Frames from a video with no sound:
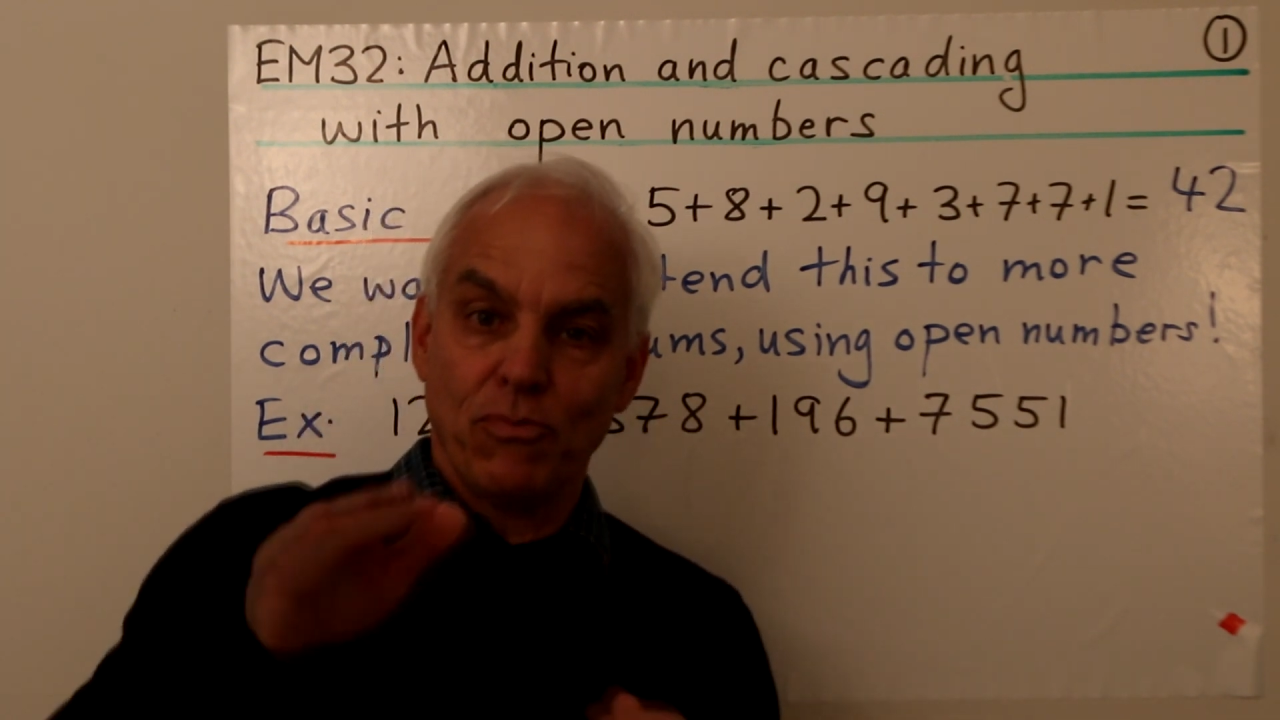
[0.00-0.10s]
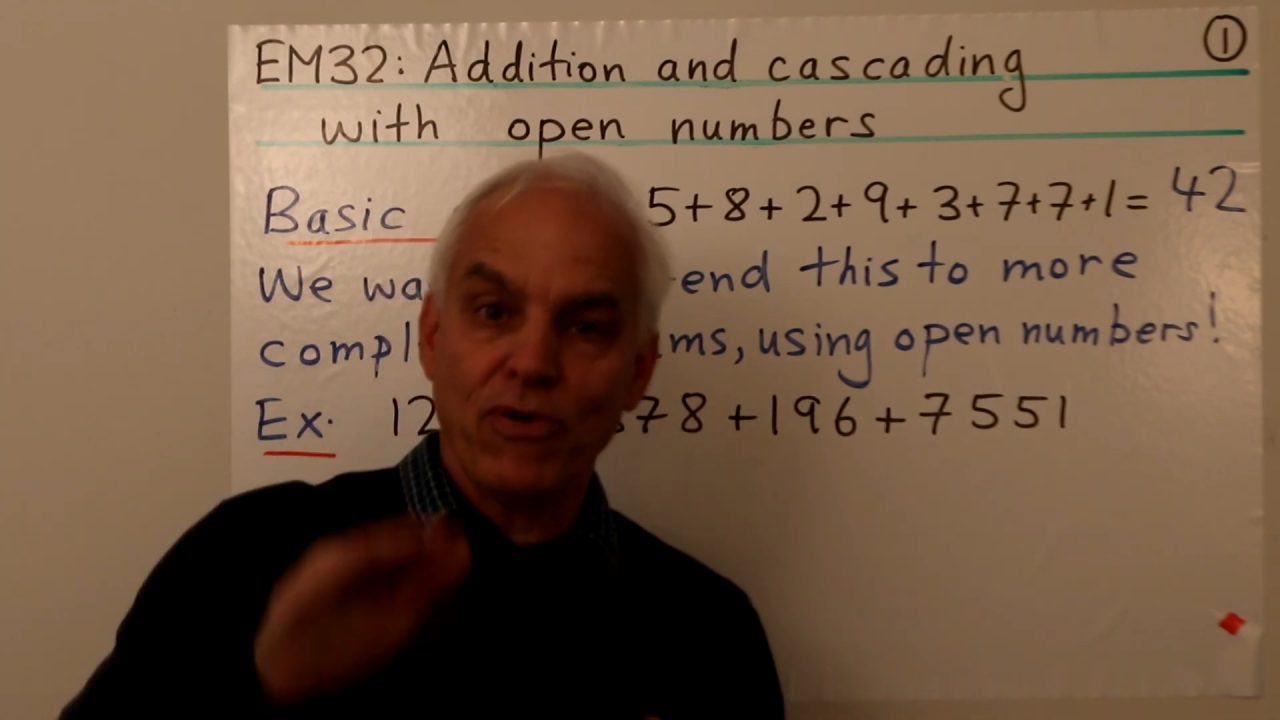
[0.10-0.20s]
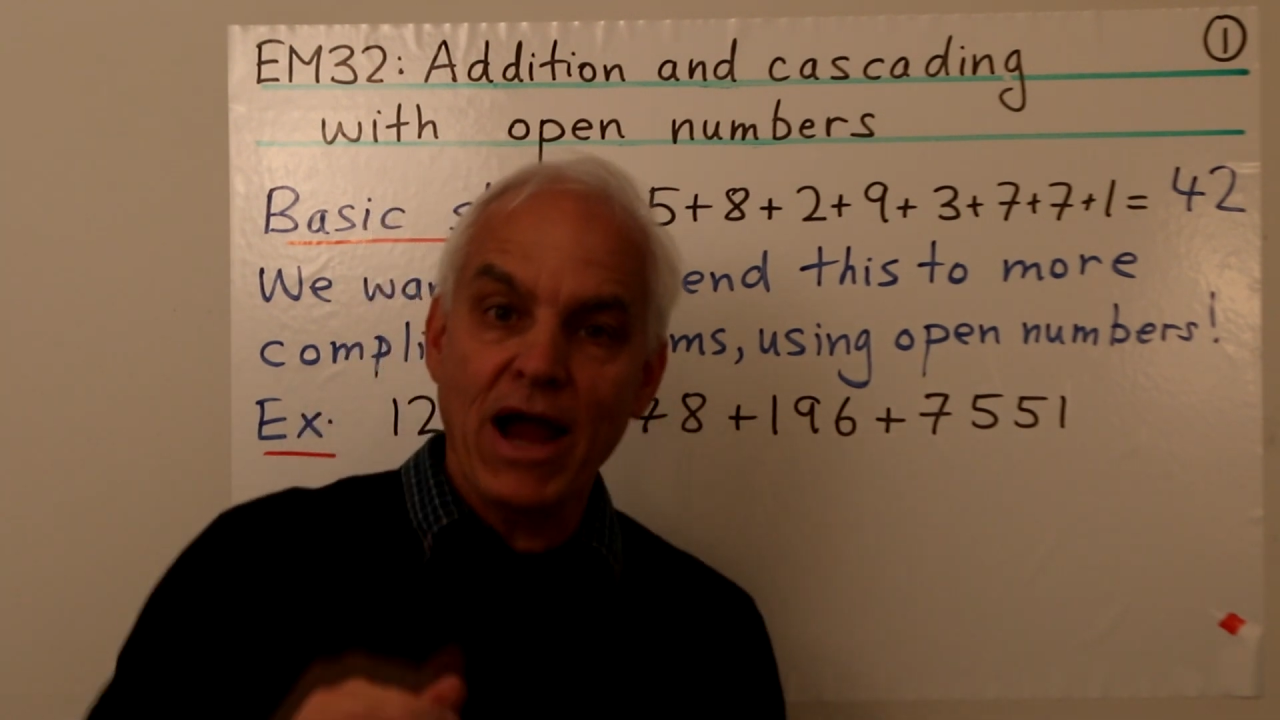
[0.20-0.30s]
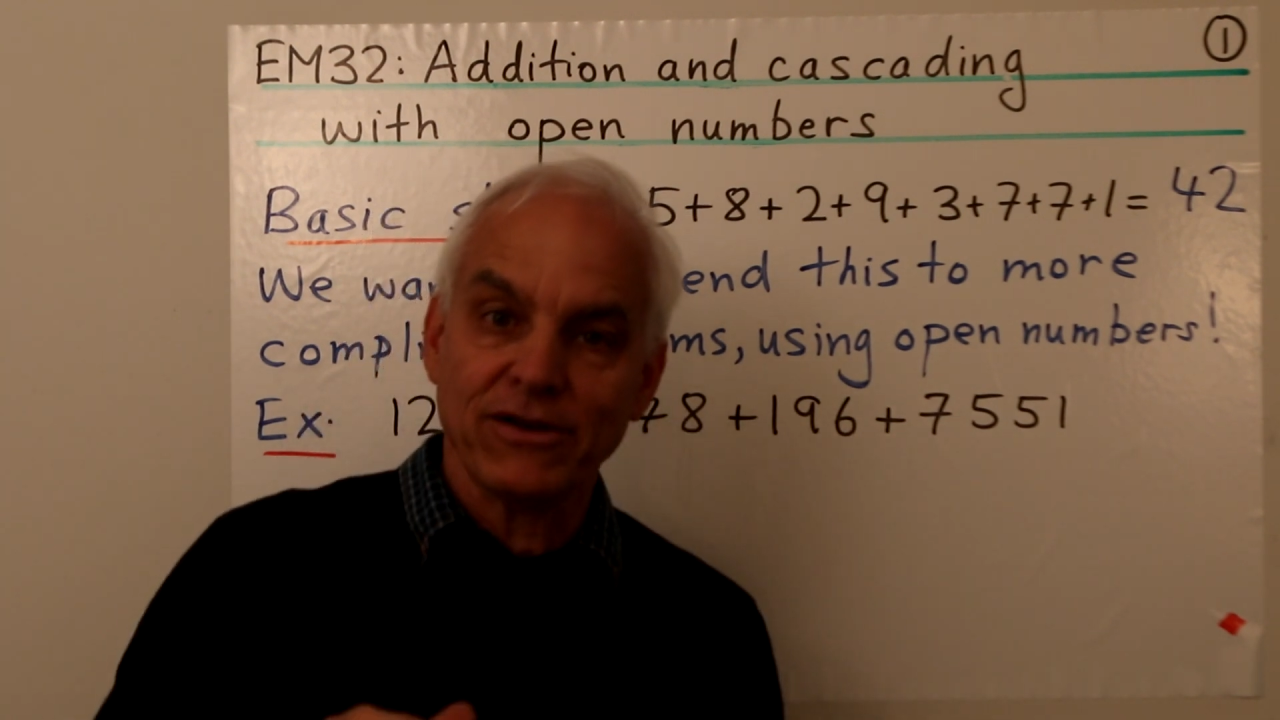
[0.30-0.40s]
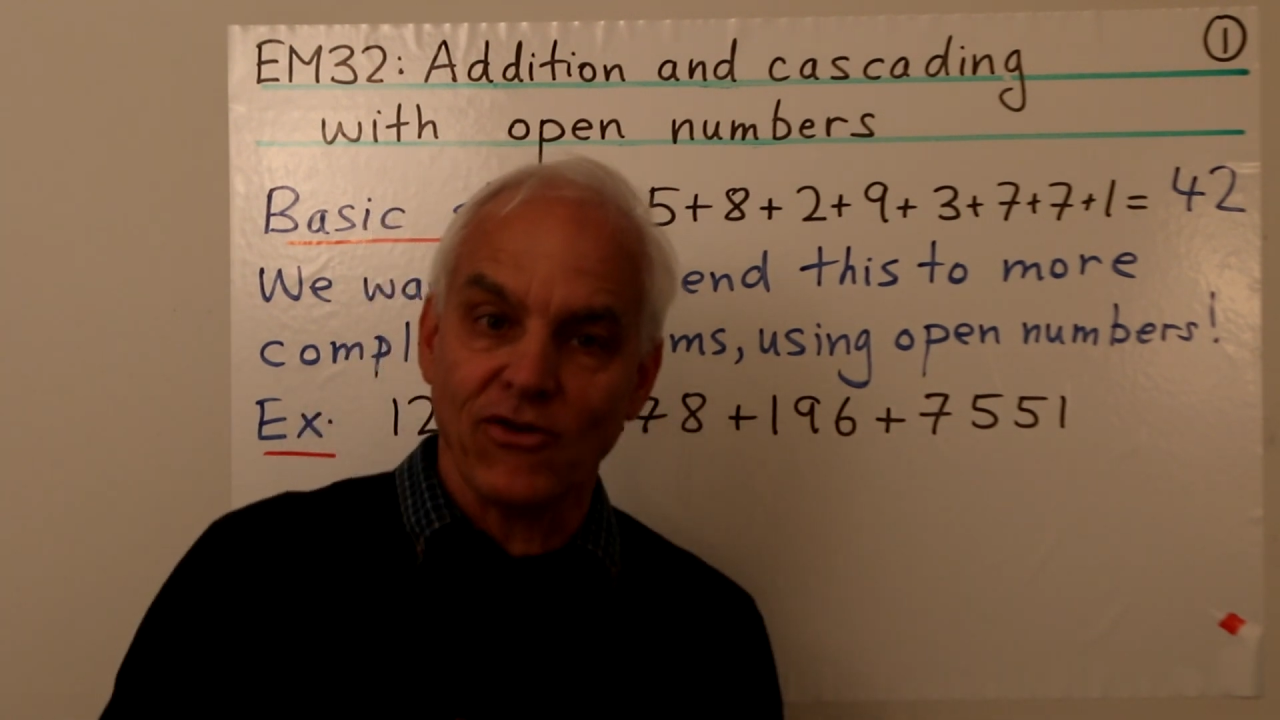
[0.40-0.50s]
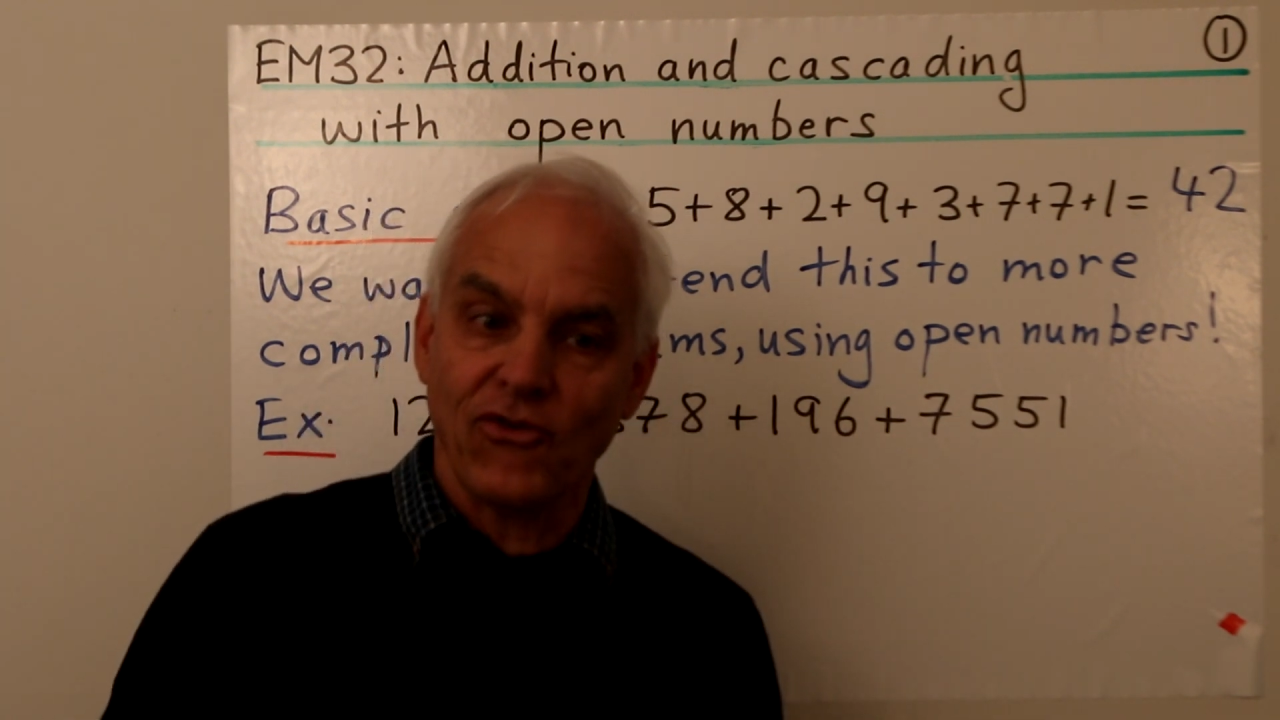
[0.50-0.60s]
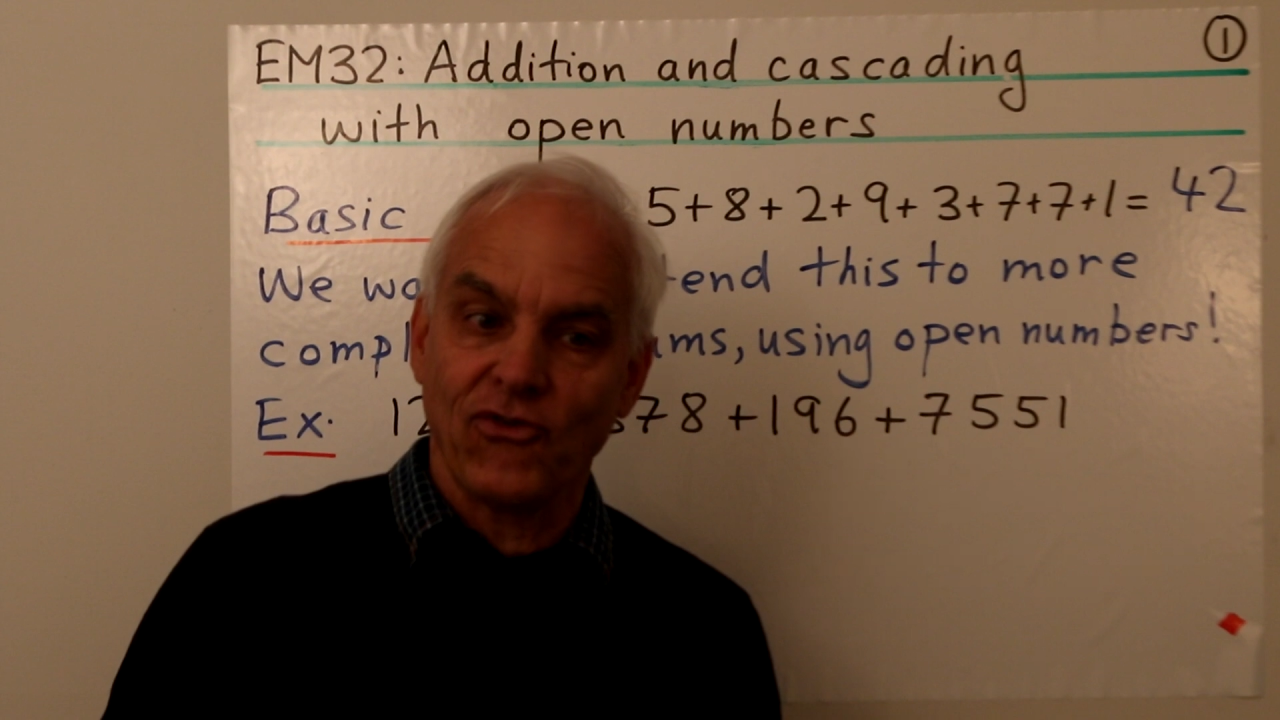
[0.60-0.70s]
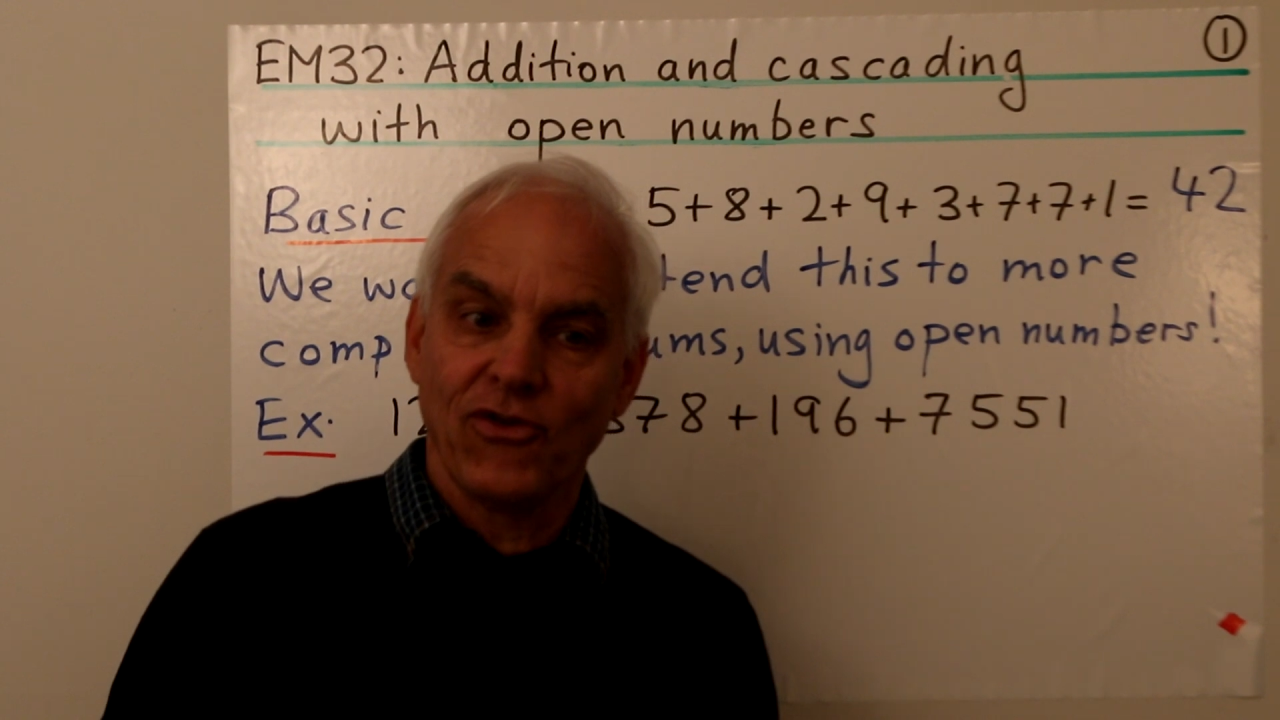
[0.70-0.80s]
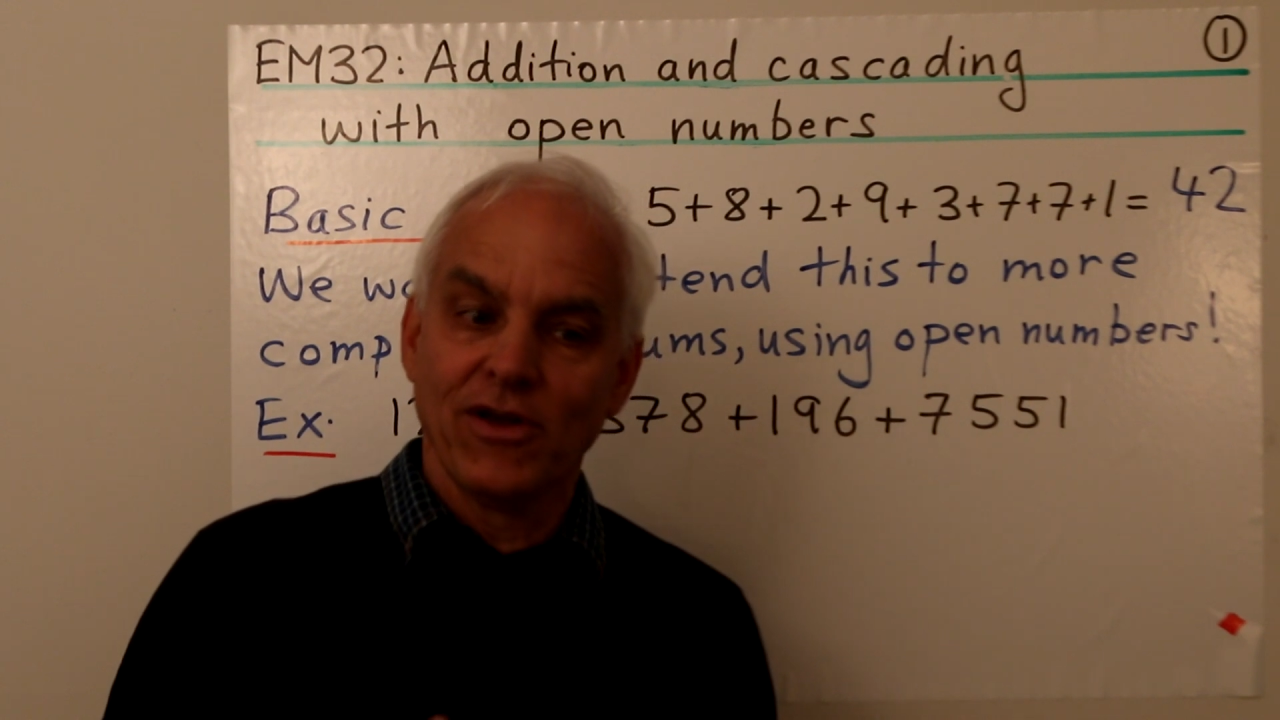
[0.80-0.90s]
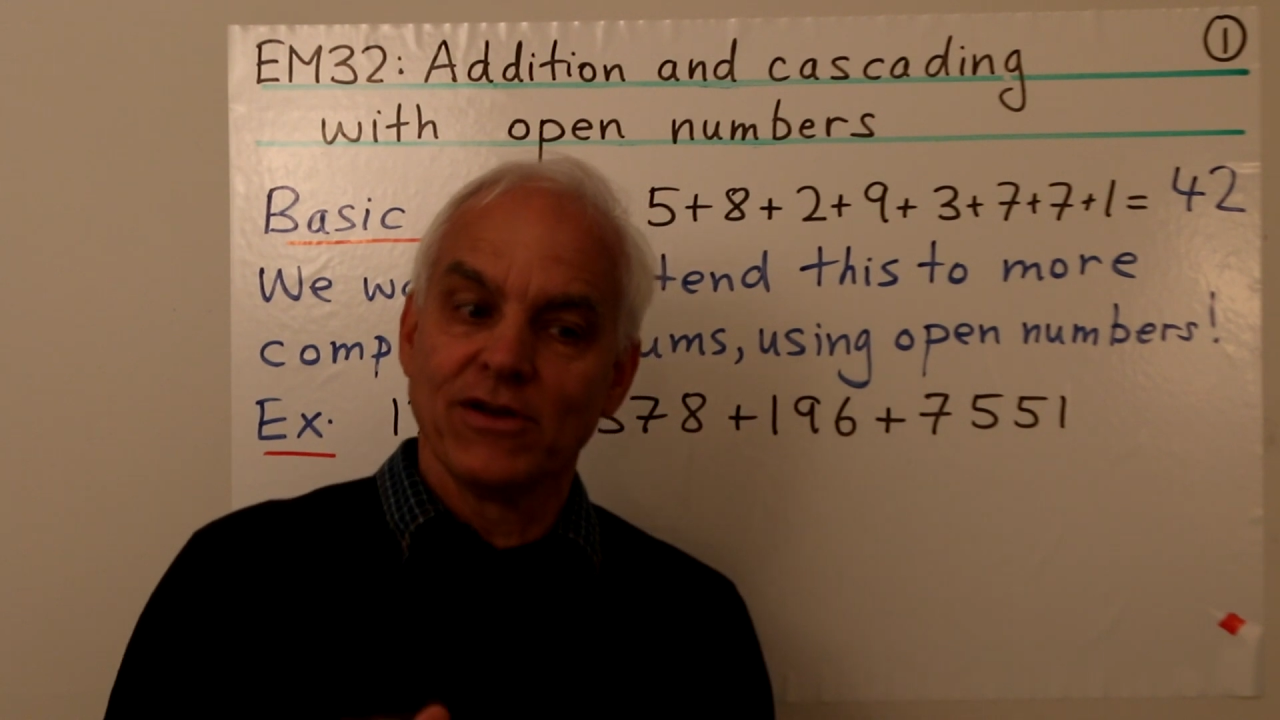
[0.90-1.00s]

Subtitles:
practice